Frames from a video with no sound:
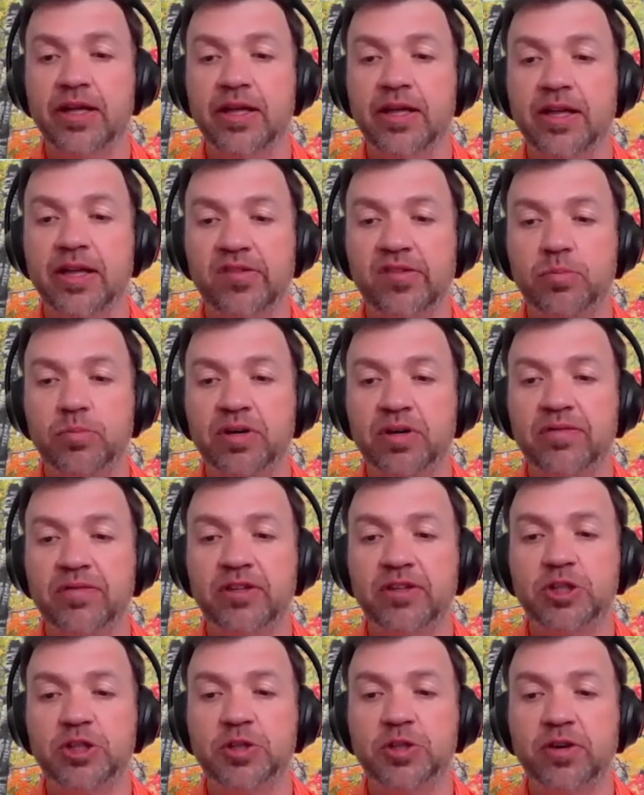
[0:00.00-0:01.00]
It is a
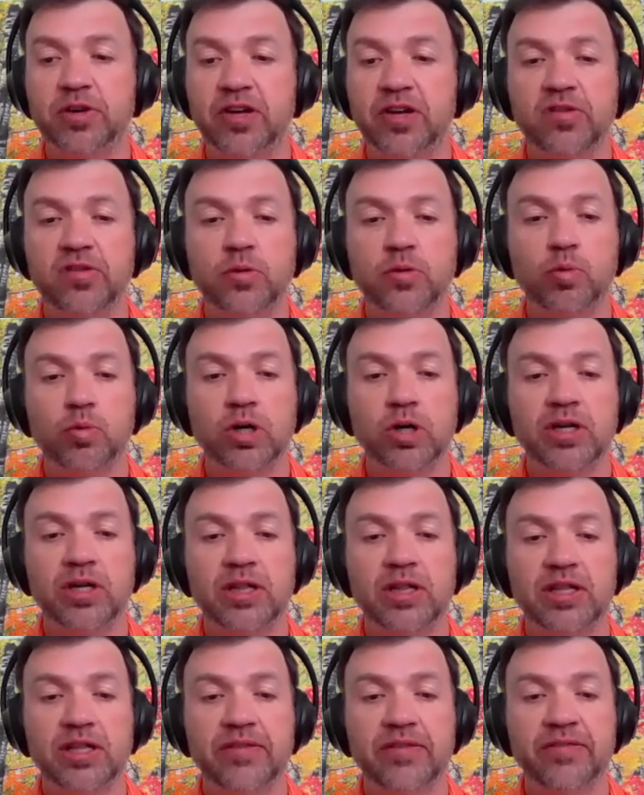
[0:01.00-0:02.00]
privilege for us to work,
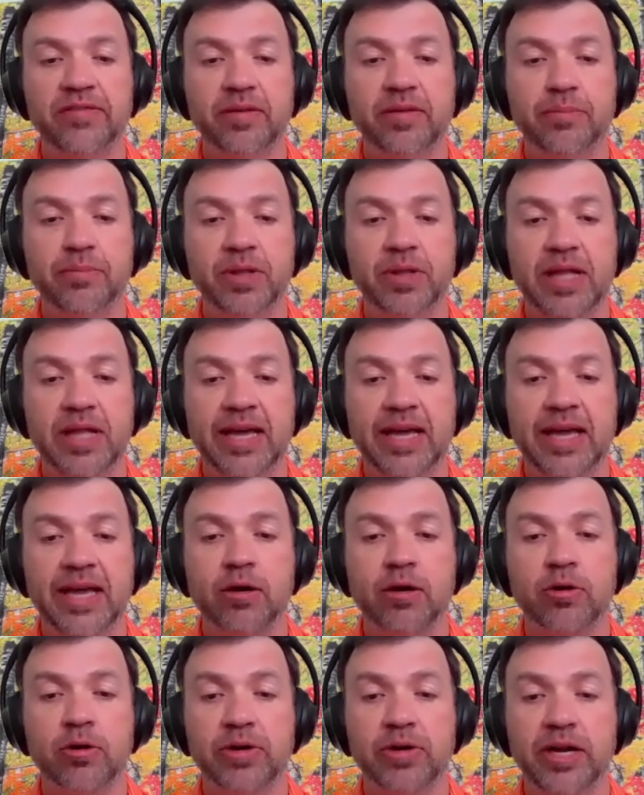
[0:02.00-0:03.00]
live, play, and
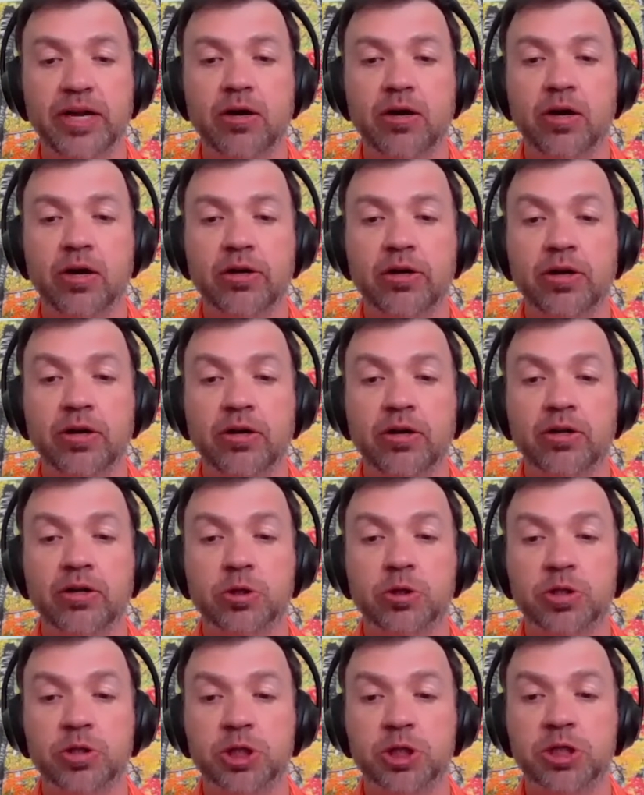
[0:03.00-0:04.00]
create art on the
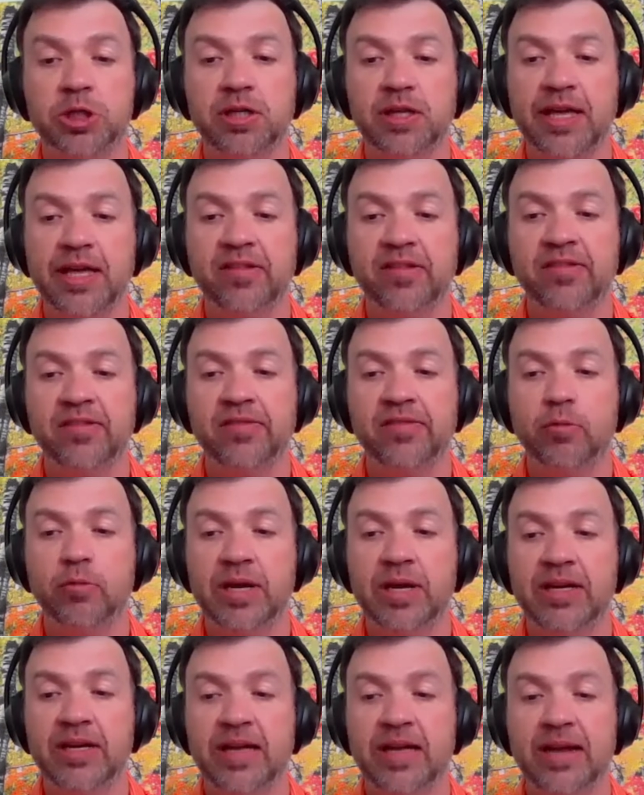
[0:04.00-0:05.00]
traditional lands of the
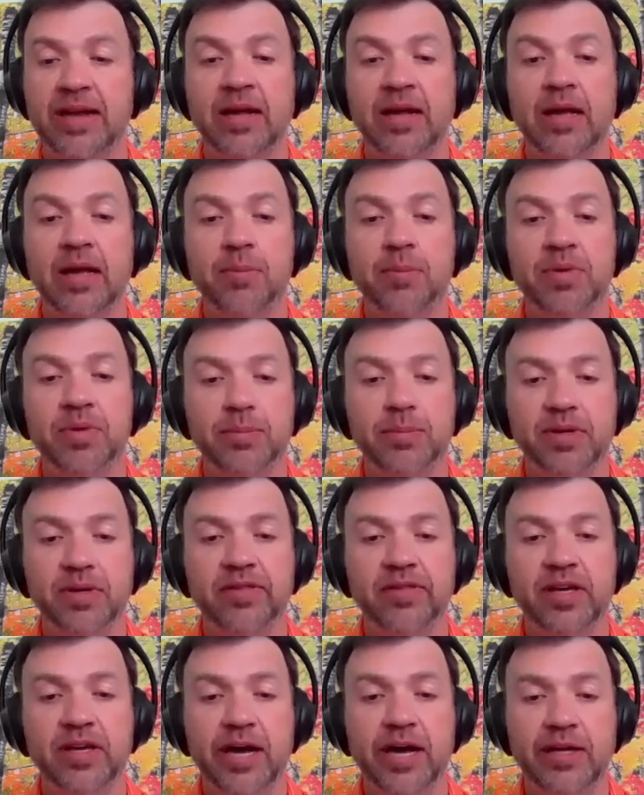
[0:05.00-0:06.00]
Wendat people of
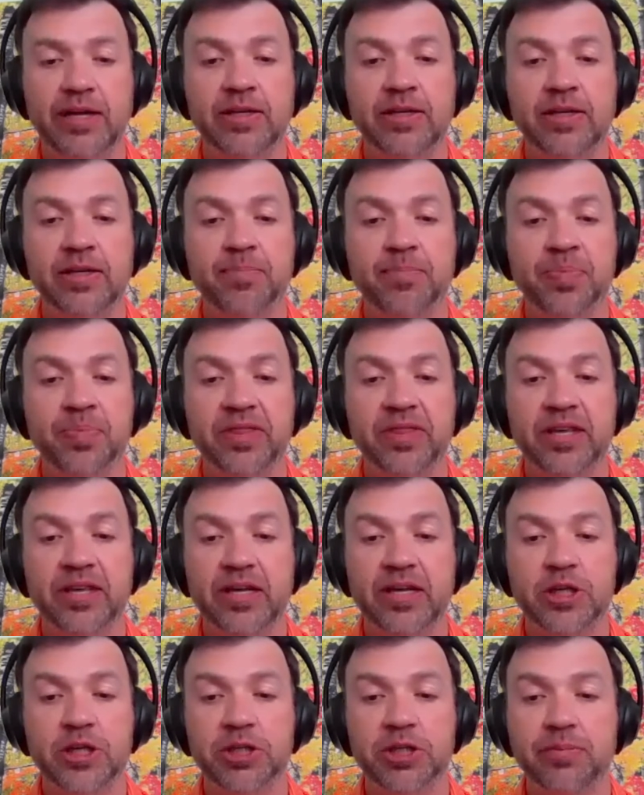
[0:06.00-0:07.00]
the island, the
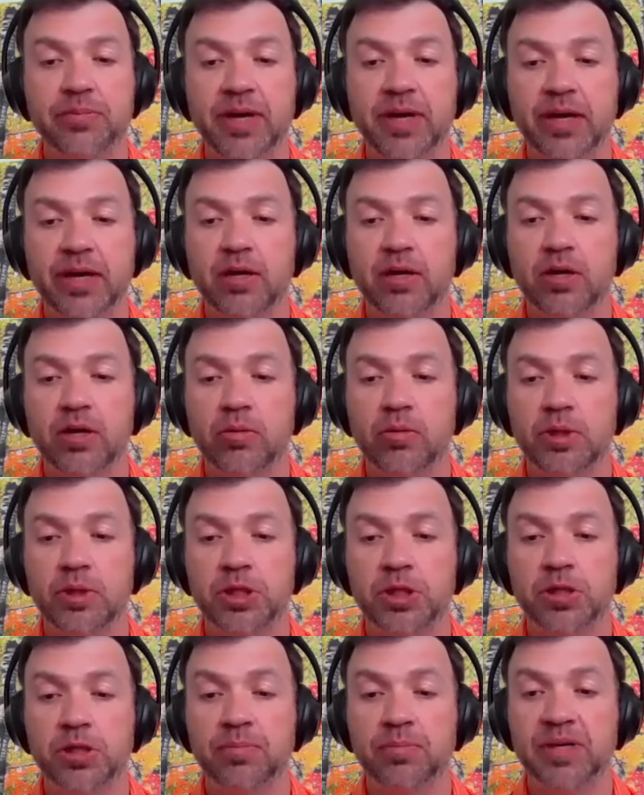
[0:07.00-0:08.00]
Anishinaabeg
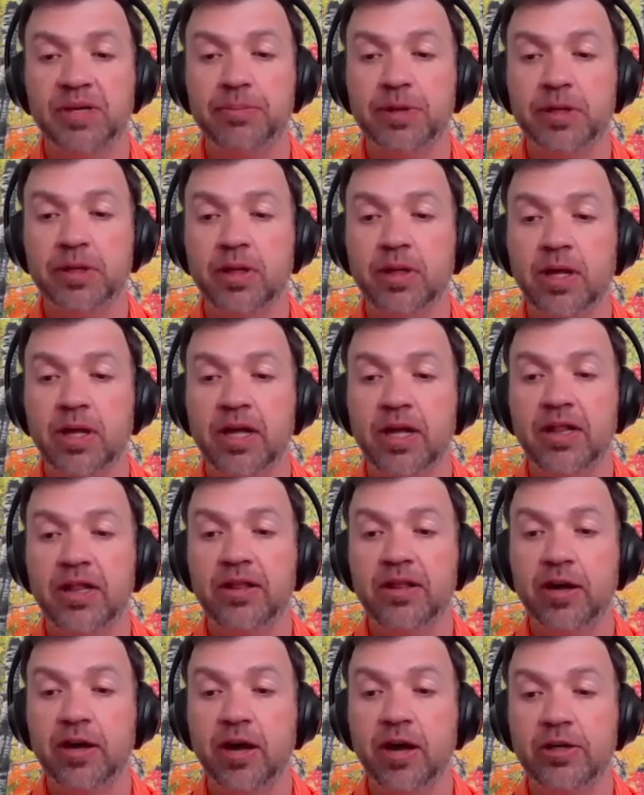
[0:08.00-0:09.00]
original people,
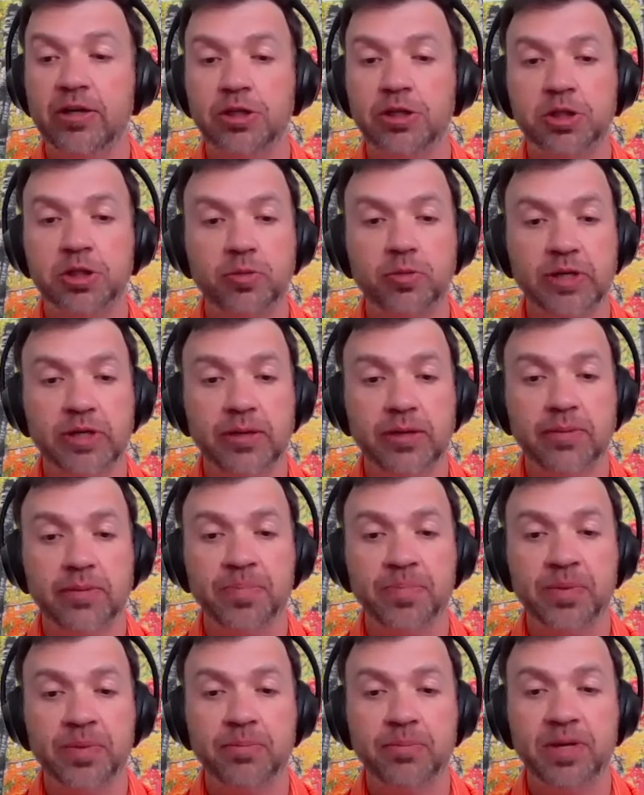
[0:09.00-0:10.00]
the Haudenosaunee
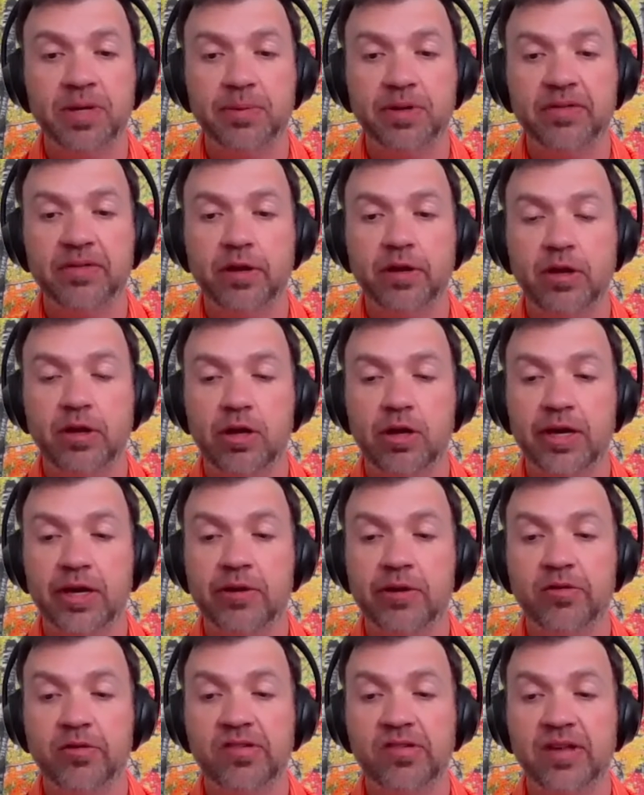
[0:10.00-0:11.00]
people of the
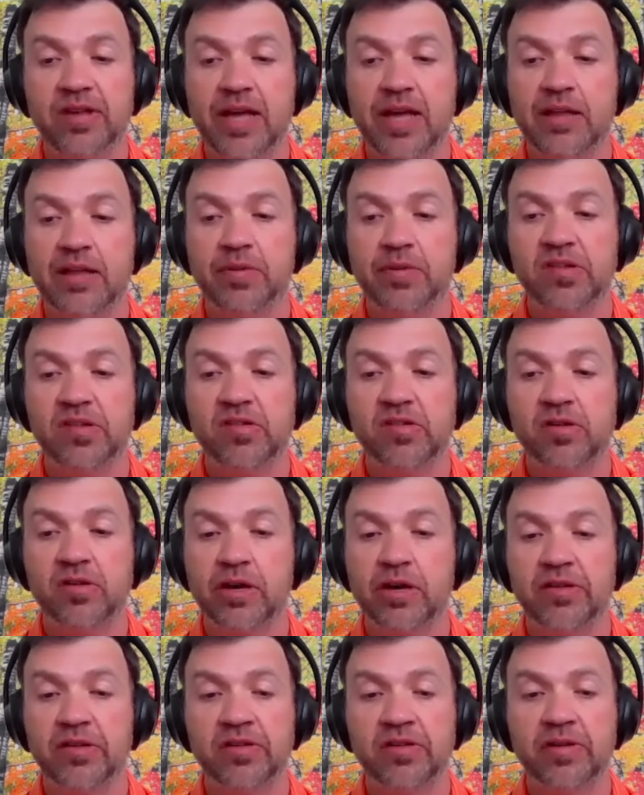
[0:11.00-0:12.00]
Longhouse, and the
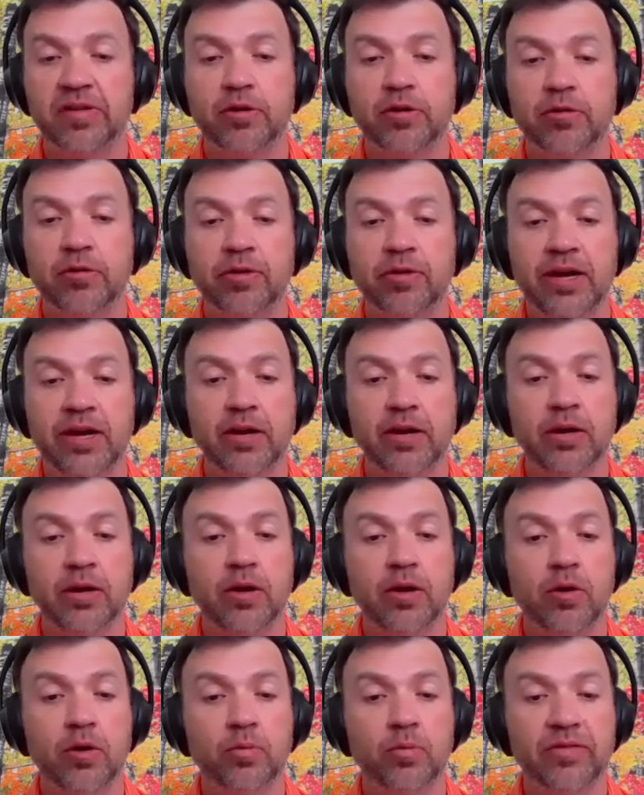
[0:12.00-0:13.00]
Mississaugas of the Credit,
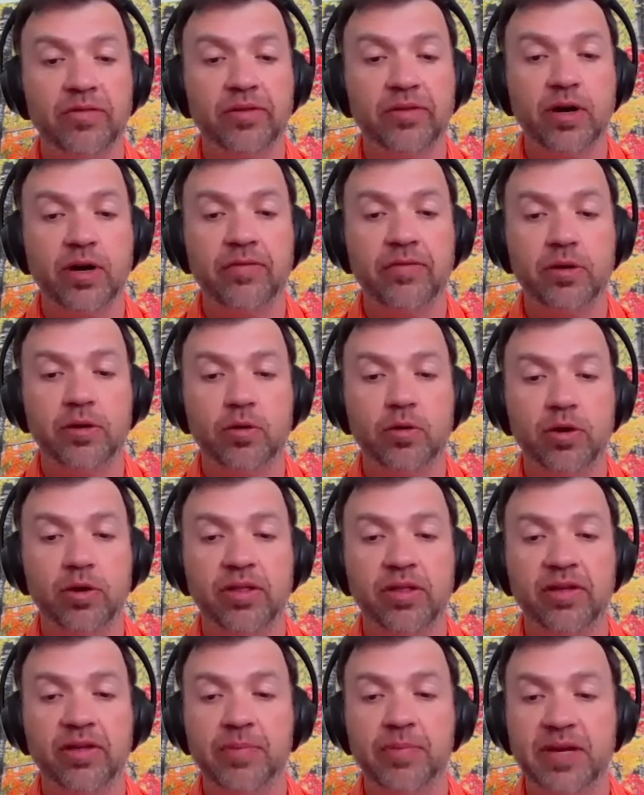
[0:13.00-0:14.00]
River of the
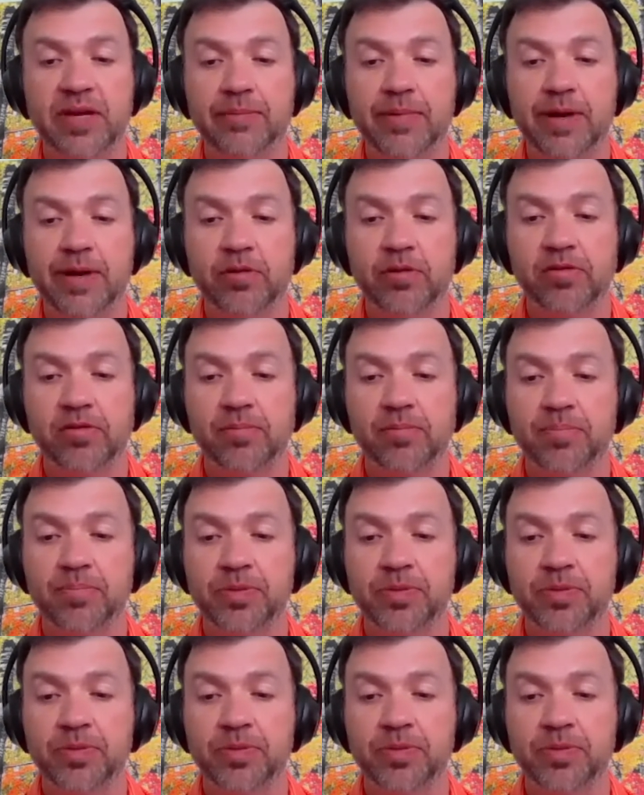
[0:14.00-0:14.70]
North of many mouths.